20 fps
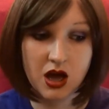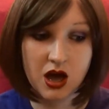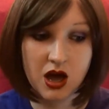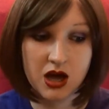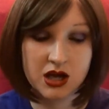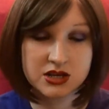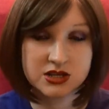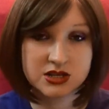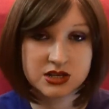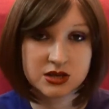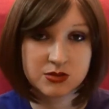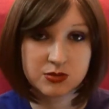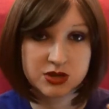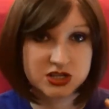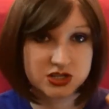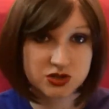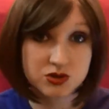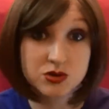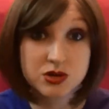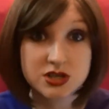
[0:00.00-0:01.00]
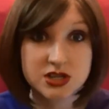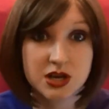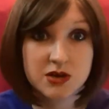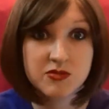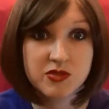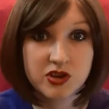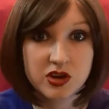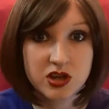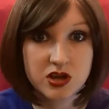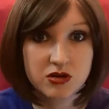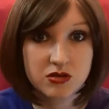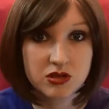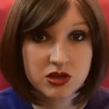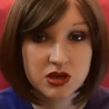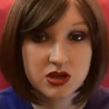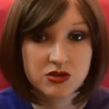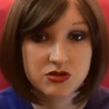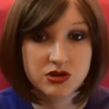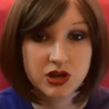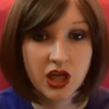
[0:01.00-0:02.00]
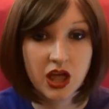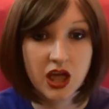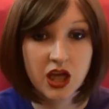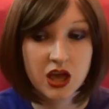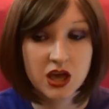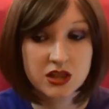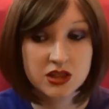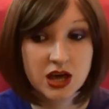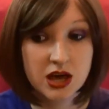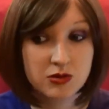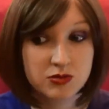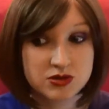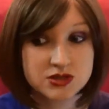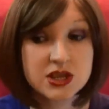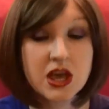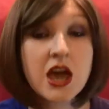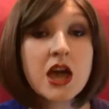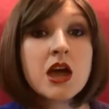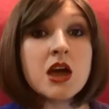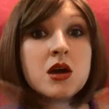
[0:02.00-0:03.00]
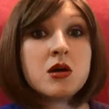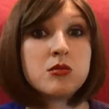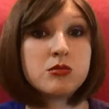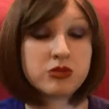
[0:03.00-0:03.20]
I did my story time video the other day and that was a